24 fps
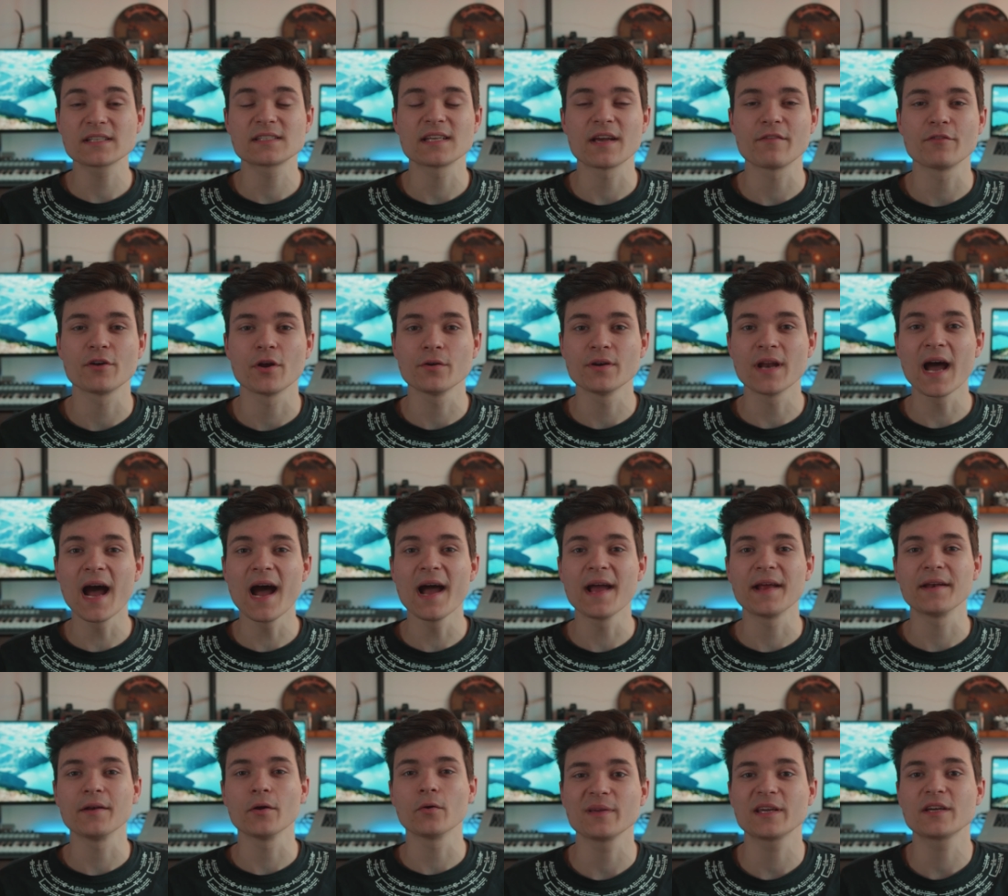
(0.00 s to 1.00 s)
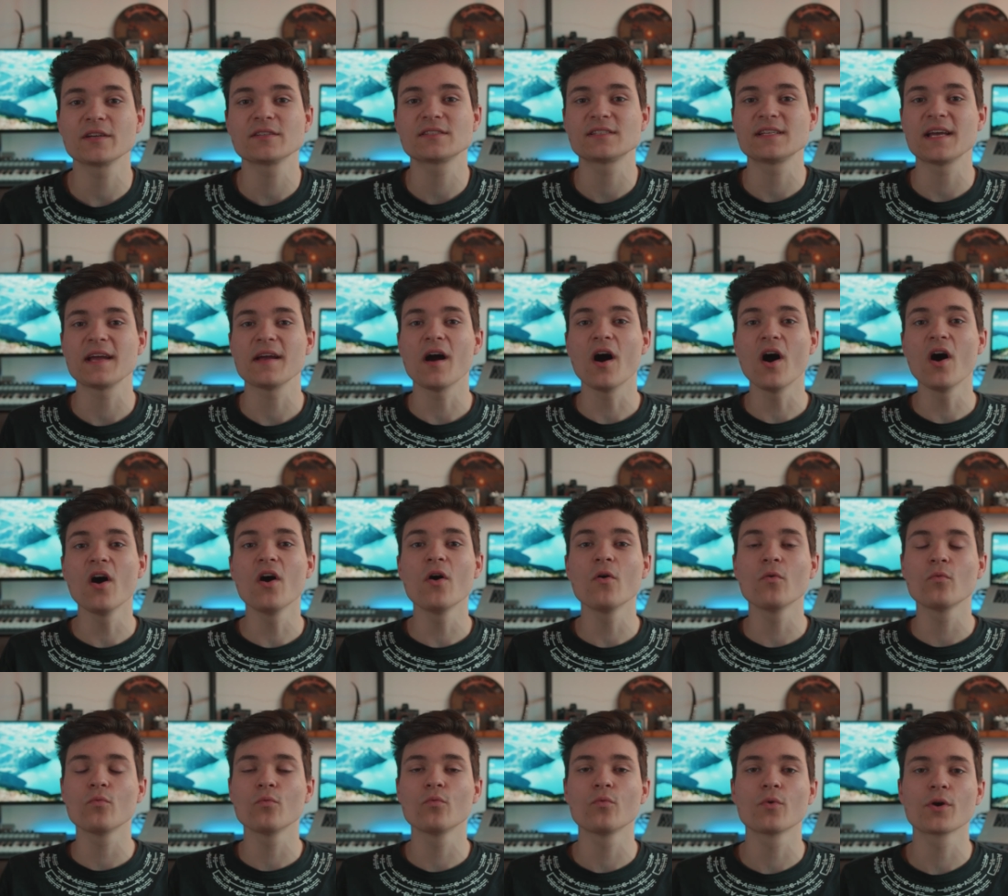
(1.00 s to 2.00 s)
709, because they all
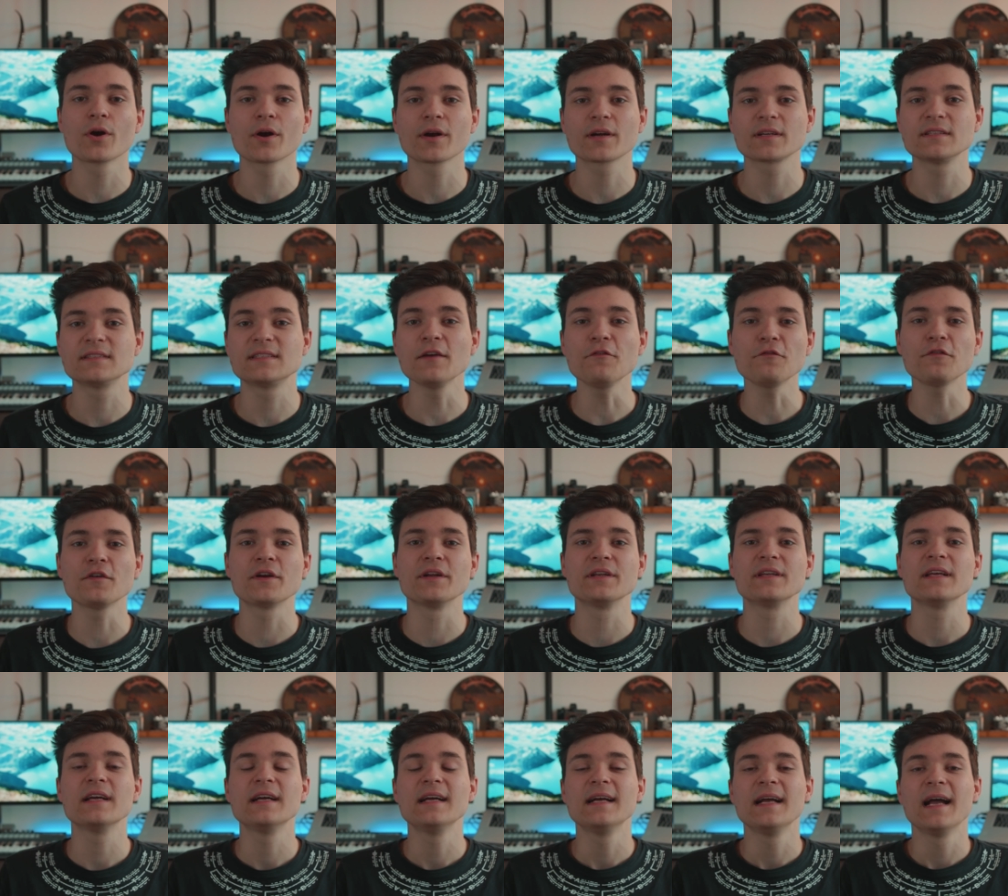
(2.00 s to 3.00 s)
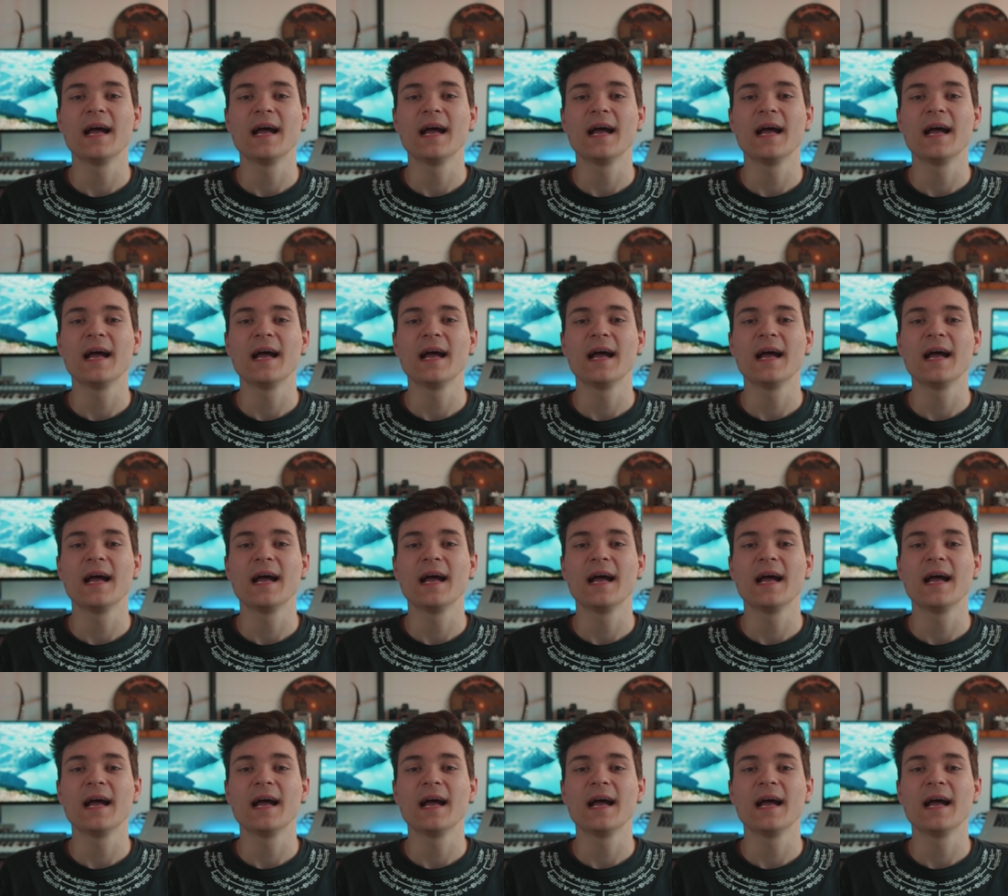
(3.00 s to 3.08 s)
work different.